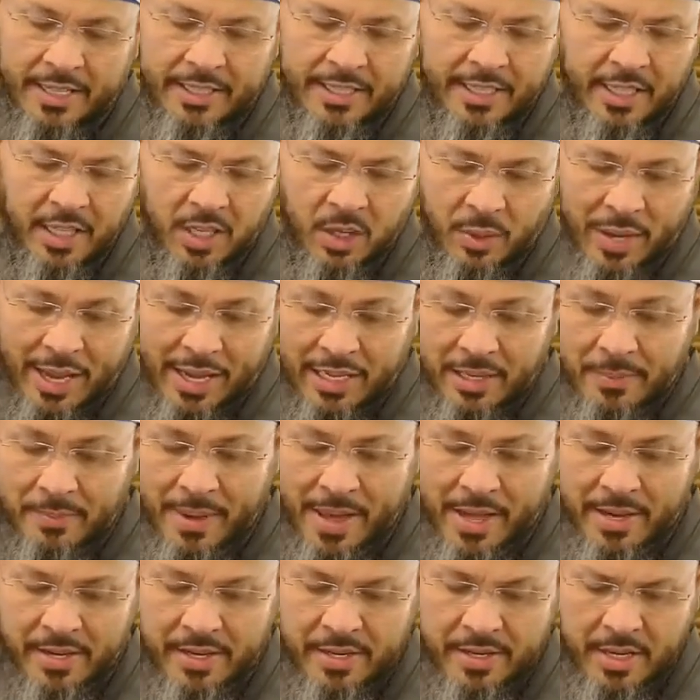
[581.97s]
I didn't know any
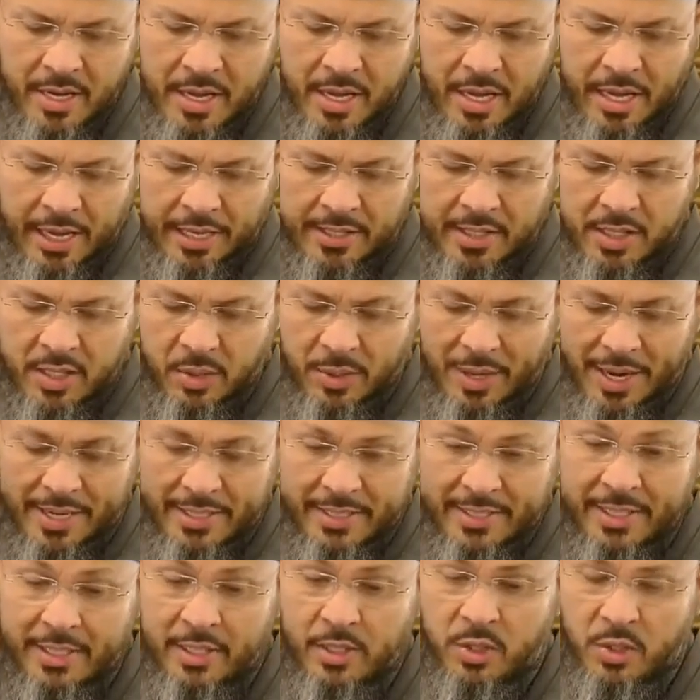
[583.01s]
better, and so
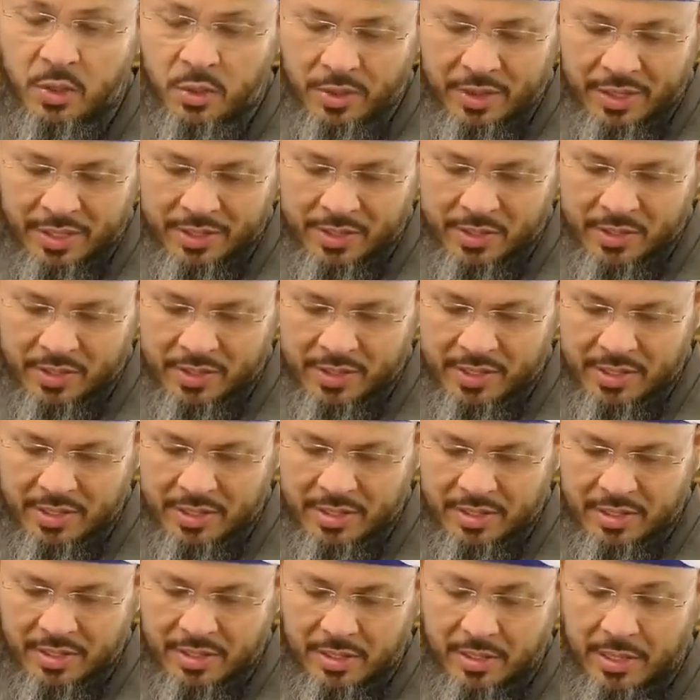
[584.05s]
I didn't do this,
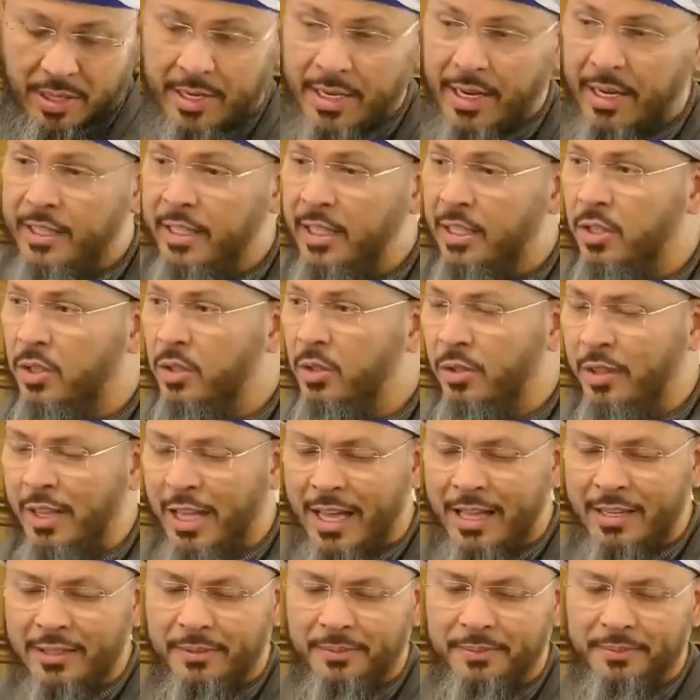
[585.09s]
and I didn't do
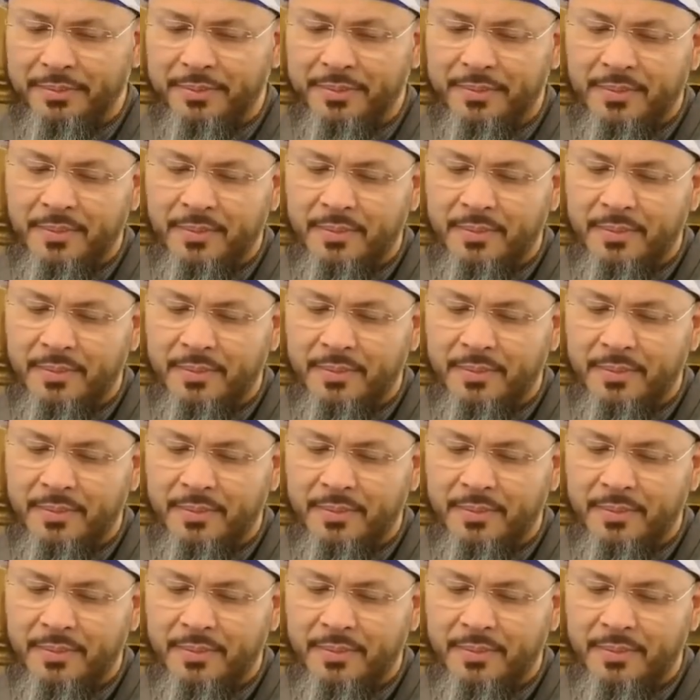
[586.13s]
that.